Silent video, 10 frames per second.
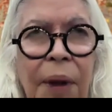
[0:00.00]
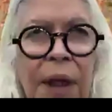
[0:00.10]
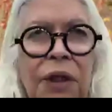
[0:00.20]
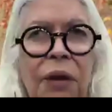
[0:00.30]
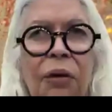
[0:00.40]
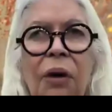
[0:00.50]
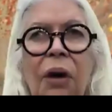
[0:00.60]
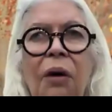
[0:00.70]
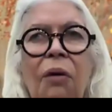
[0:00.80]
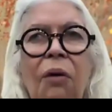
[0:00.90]
and
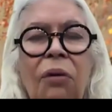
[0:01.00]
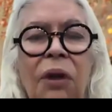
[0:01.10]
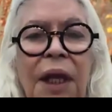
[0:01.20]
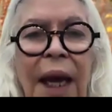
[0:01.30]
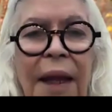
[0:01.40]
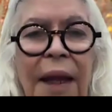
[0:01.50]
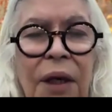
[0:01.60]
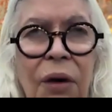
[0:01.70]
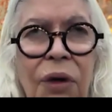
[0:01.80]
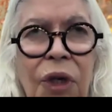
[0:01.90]
all the
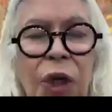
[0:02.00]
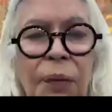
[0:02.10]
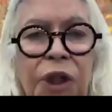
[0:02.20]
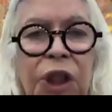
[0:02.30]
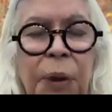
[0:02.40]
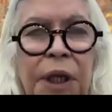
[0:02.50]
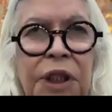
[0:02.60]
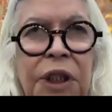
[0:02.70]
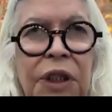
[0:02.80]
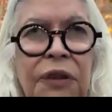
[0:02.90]
other non-human
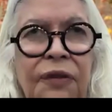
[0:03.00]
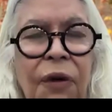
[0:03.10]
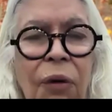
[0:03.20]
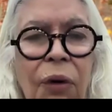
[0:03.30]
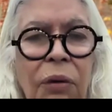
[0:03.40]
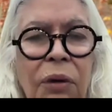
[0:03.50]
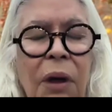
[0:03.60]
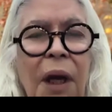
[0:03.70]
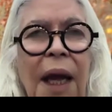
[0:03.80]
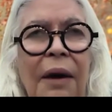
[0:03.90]
species, faunal
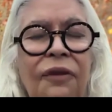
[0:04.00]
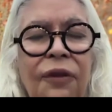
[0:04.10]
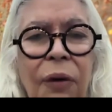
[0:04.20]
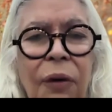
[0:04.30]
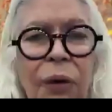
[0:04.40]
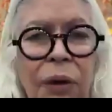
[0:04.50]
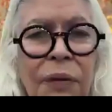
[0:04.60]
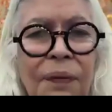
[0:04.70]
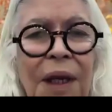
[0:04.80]
and floral.